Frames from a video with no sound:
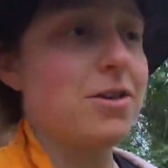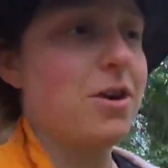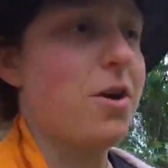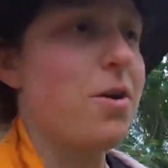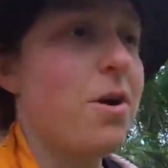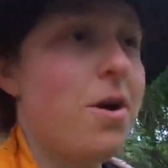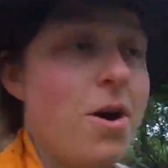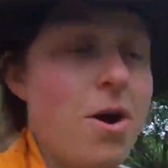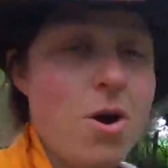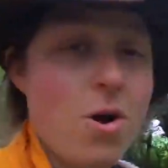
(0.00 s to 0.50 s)

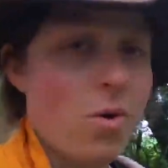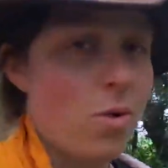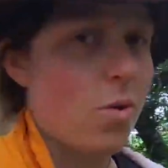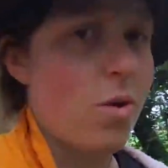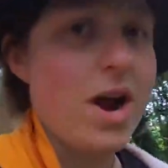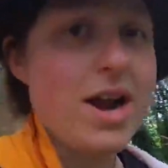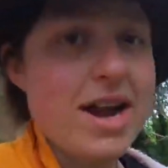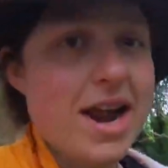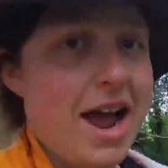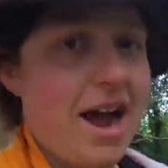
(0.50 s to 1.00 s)
So
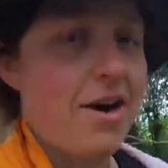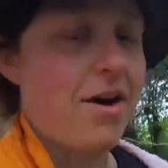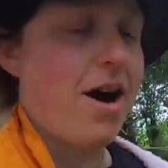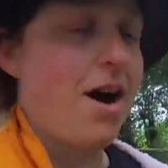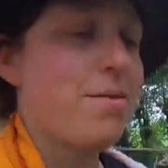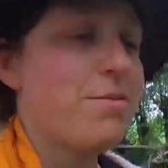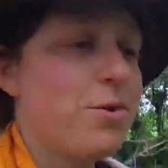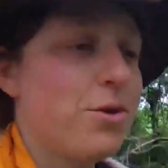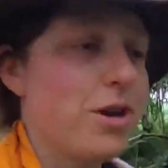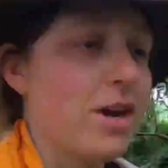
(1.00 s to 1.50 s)
right now,
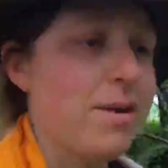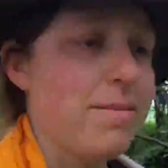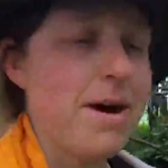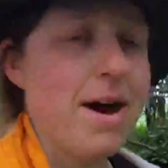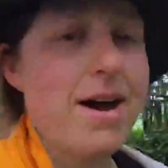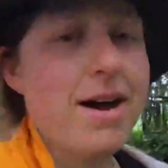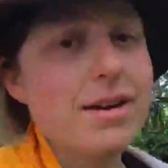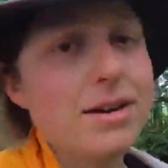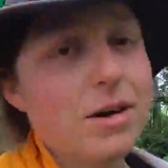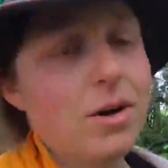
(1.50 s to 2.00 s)
I'm walking
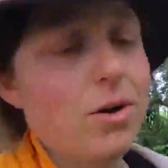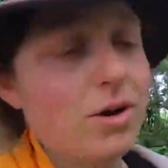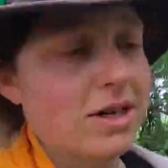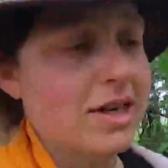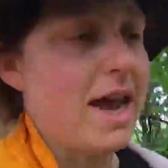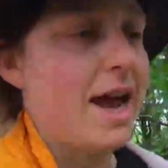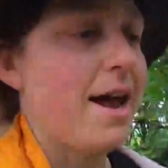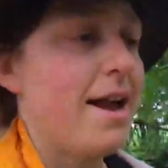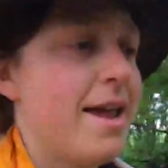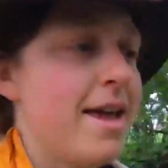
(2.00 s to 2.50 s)
about under
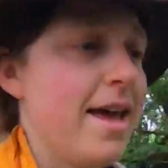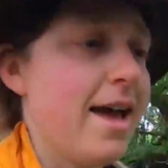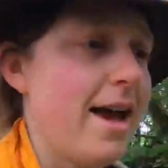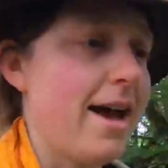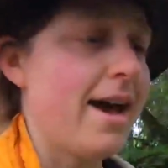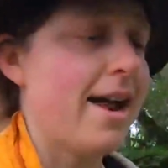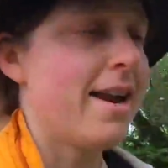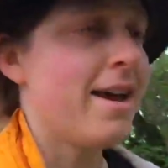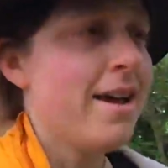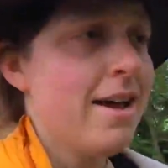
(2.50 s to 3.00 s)
lockdown
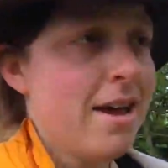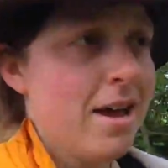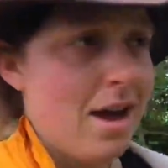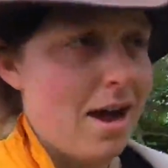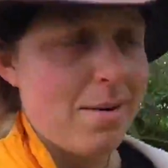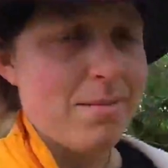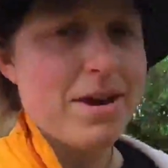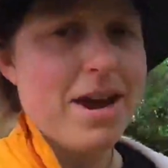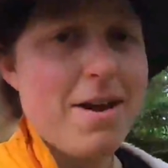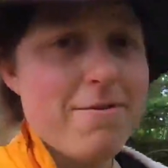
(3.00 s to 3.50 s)
and
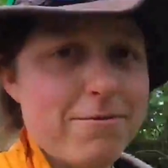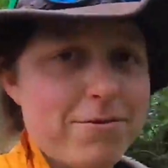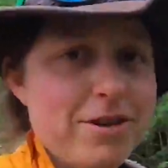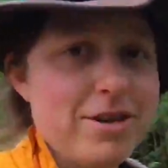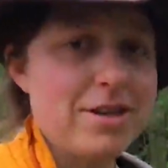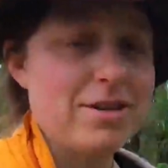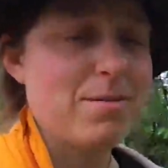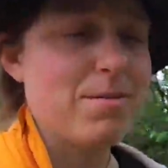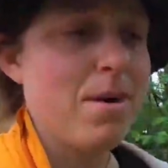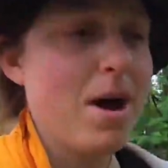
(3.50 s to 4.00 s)
I'm
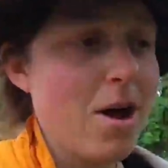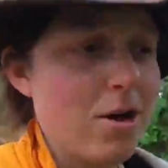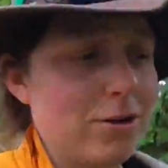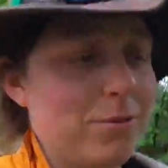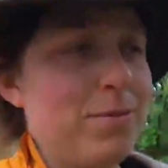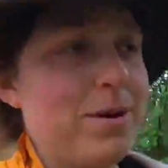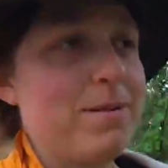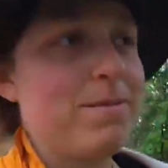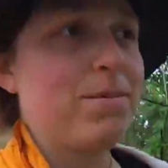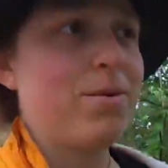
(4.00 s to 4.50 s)
gathering some
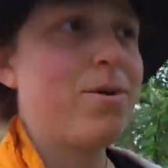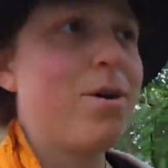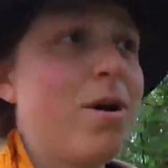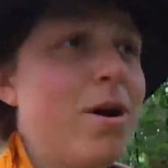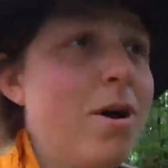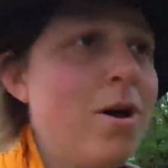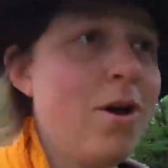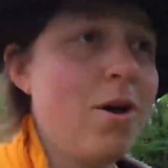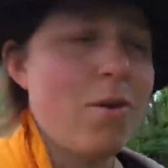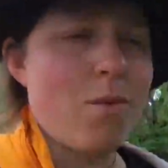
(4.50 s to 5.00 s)
miles, people.
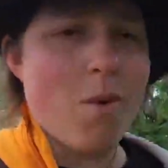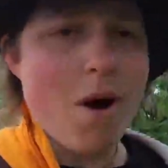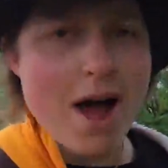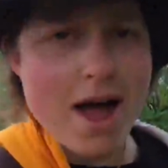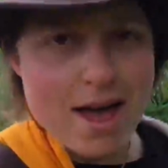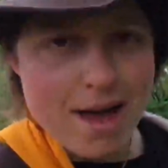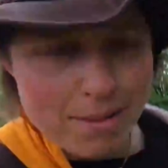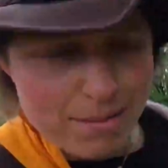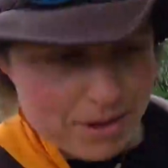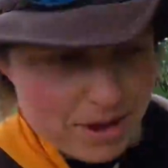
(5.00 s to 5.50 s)

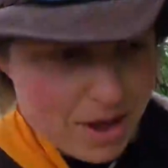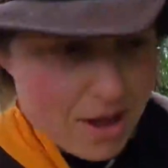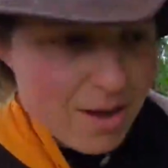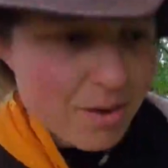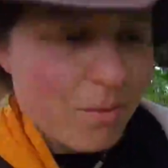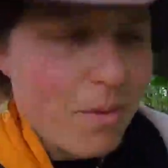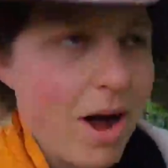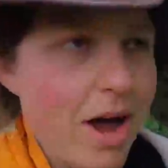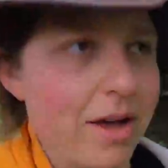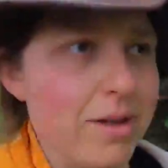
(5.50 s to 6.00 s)
Why, Abby?
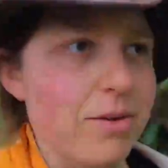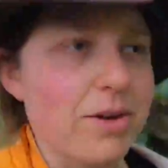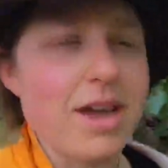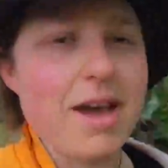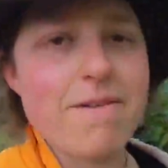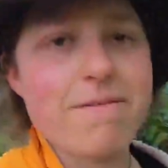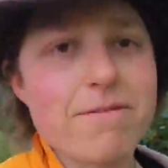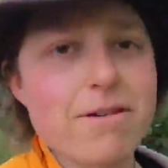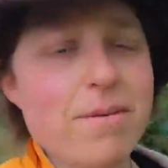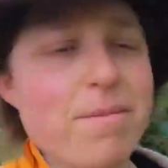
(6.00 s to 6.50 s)
Why are you
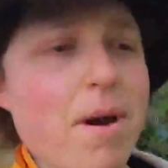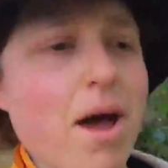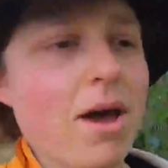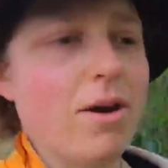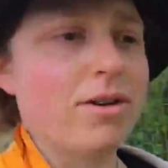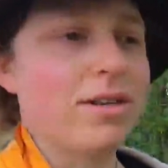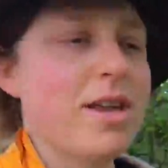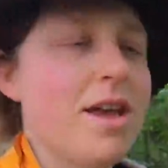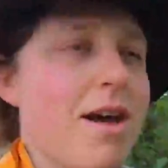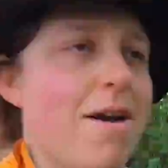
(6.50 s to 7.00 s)
gathering
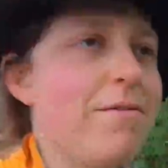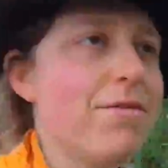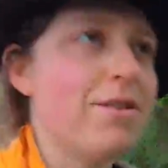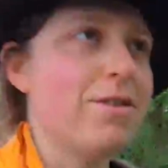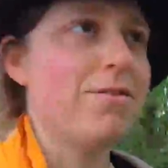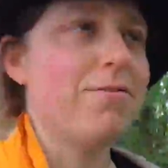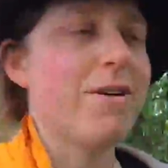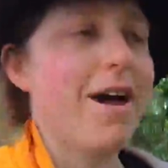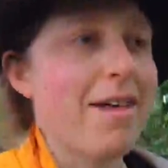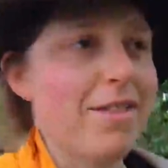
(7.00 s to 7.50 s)
miles? Other
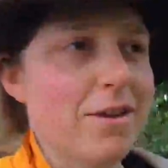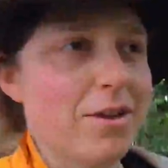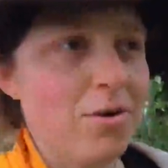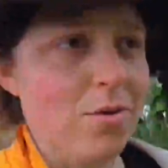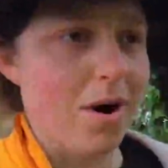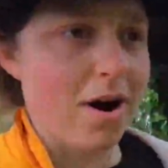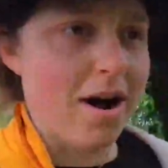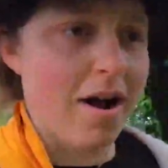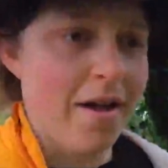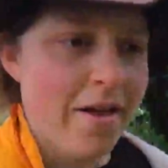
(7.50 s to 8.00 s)
than the fact that
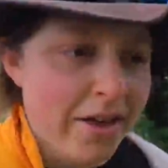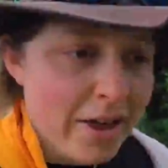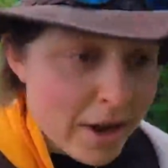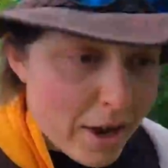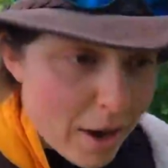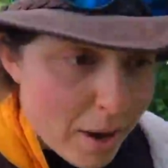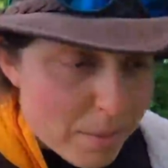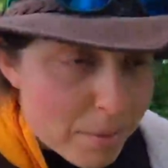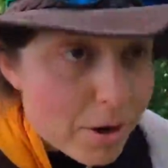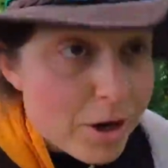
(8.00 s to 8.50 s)
you are
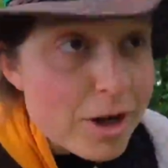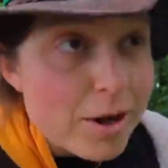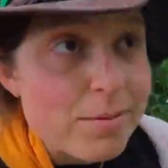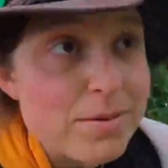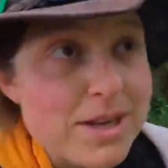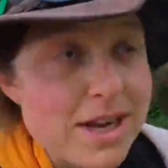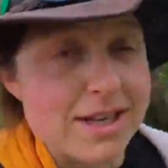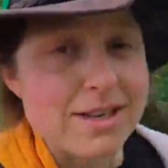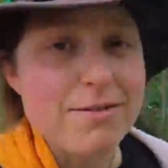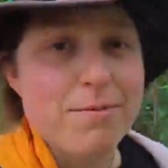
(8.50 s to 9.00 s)
a pretty
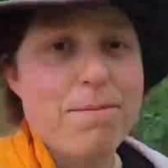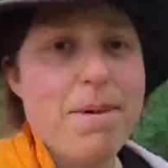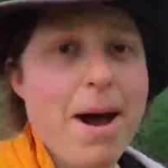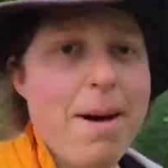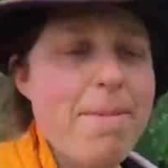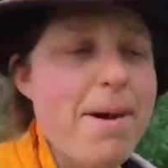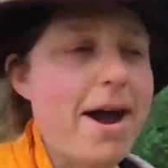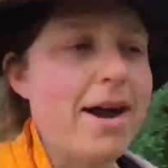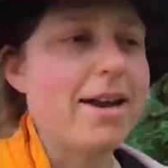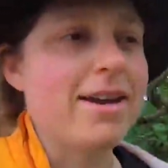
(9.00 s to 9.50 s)
obsessive
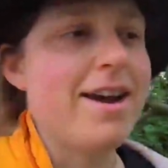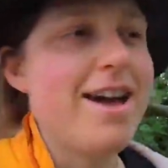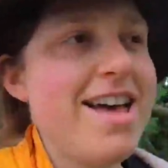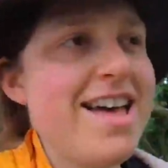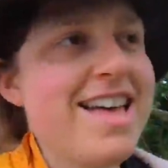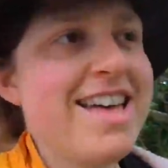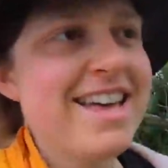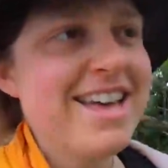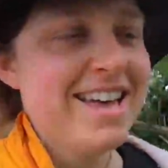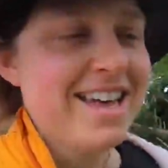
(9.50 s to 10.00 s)
backpacker.
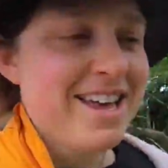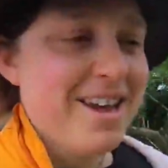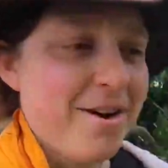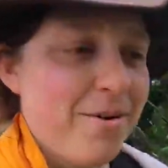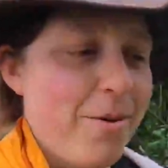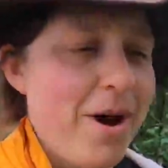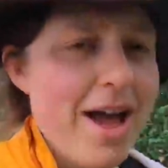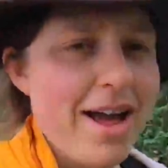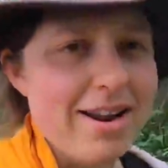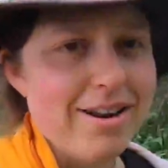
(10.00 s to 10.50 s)

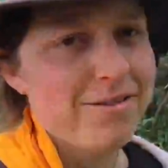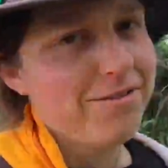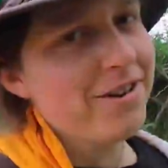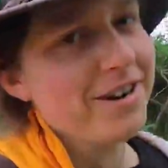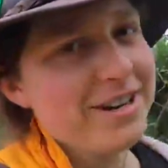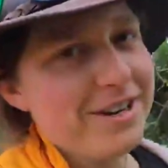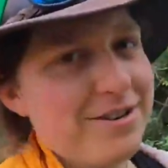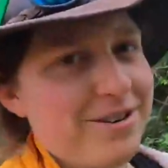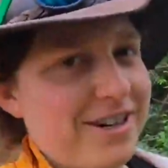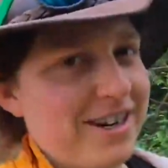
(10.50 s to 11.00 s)
Well,
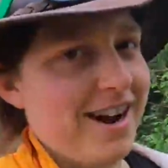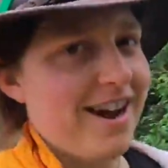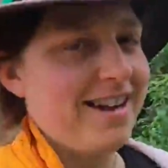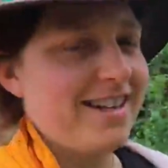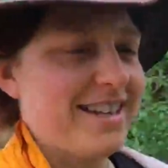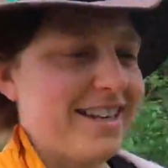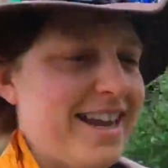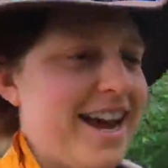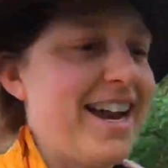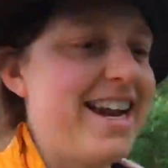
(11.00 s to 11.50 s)
funny you should
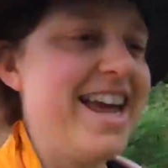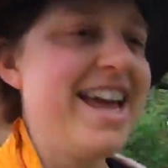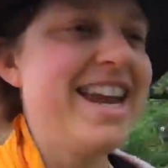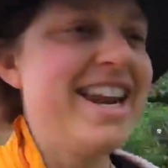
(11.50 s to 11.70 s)
ask that.